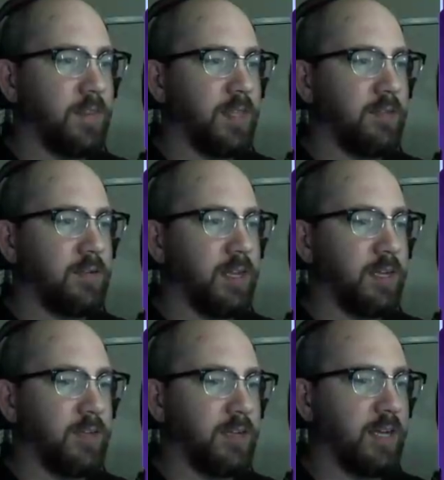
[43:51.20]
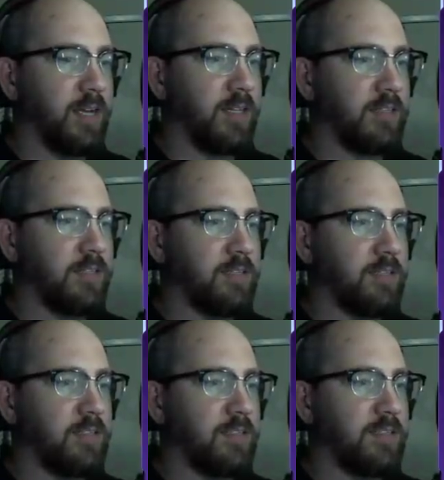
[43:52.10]
And you're like, okay,
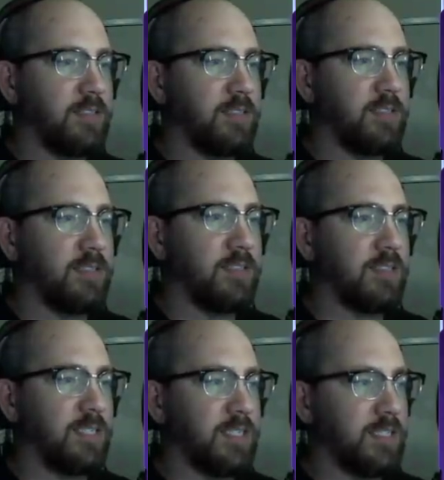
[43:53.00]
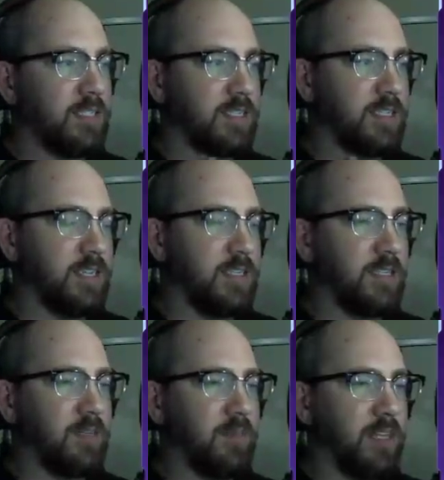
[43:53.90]
this kid
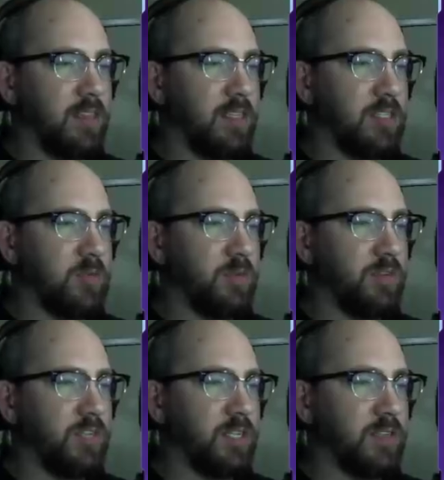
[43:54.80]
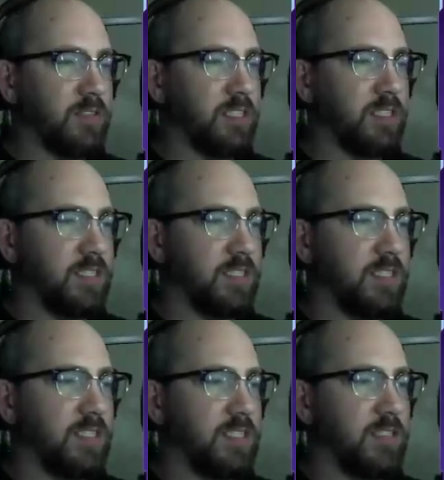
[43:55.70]
that made these 3 videos, he doesn't
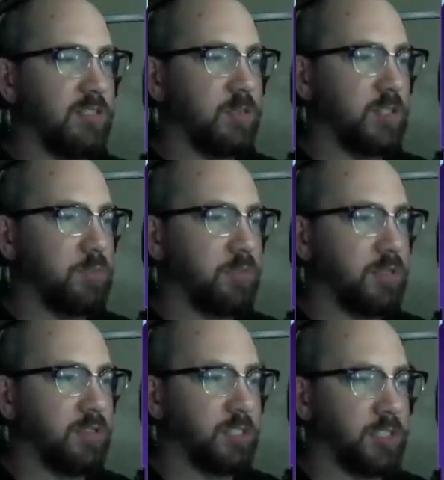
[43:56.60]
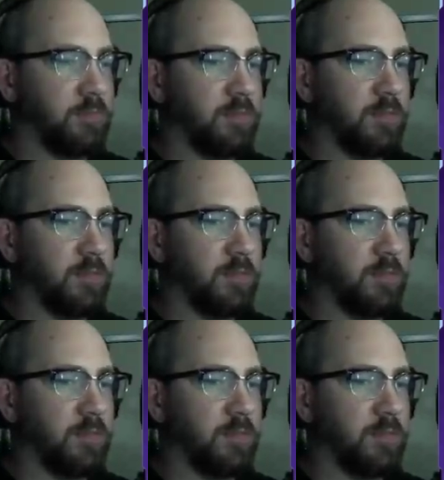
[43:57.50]
need Twitch partnership.